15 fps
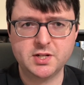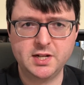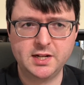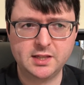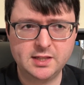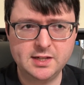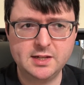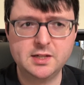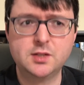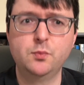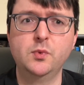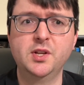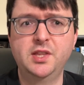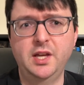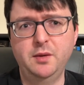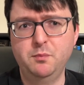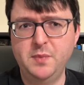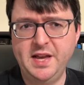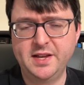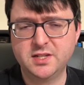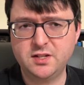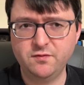like this with a
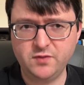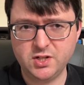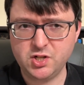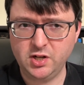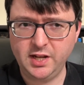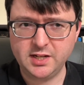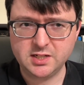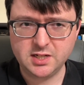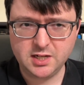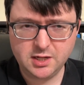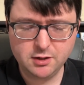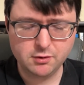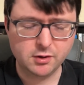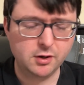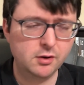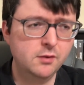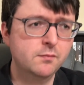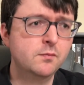masked vigilante hero.